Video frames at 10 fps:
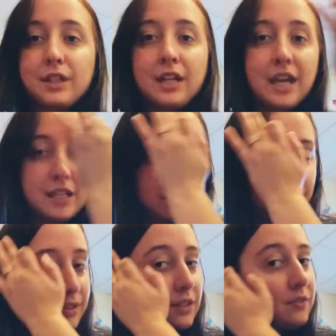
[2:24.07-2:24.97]
he had
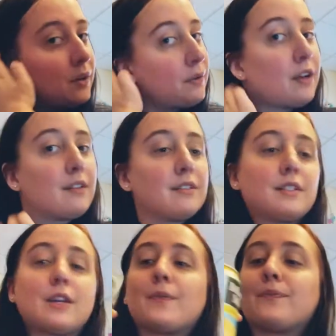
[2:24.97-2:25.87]
some stuff going on,
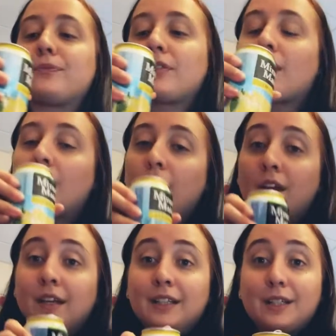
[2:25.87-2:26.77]
so
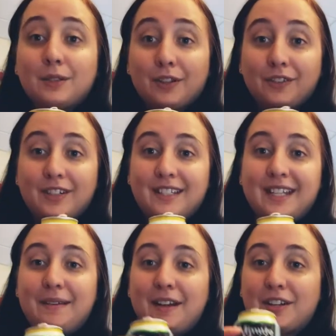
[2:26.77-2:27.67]
this is our first
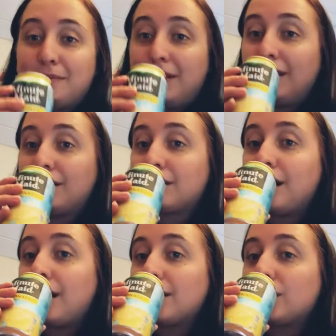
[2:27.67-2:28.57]
day actually meeting in this
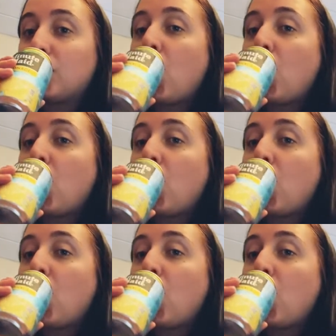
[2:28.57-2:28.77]
class.